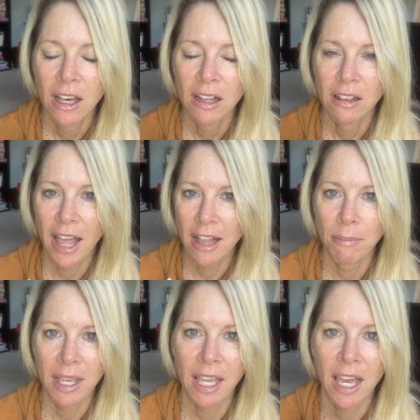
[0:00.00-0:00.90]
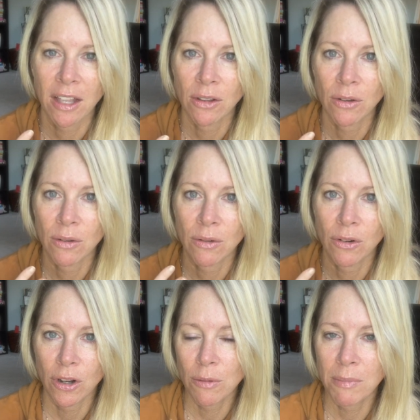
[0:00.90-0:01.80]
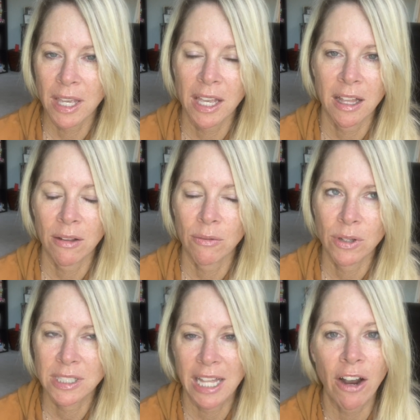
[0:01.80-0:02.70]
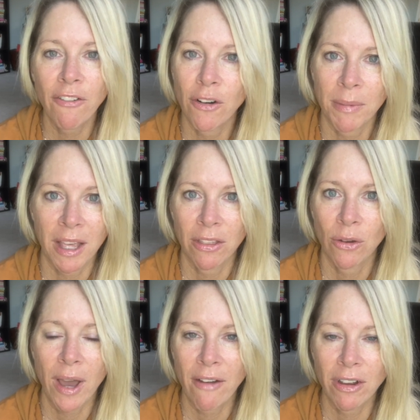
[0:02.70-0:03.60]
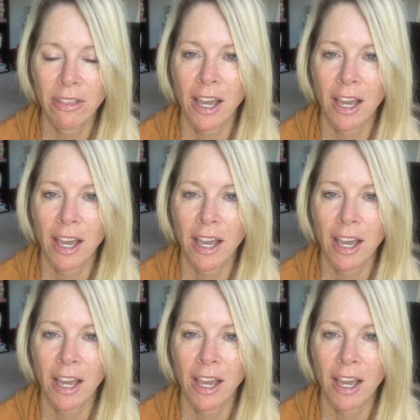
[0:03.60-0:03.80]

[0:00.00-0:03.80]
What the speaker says: led me and groomed me and was there for me through everything.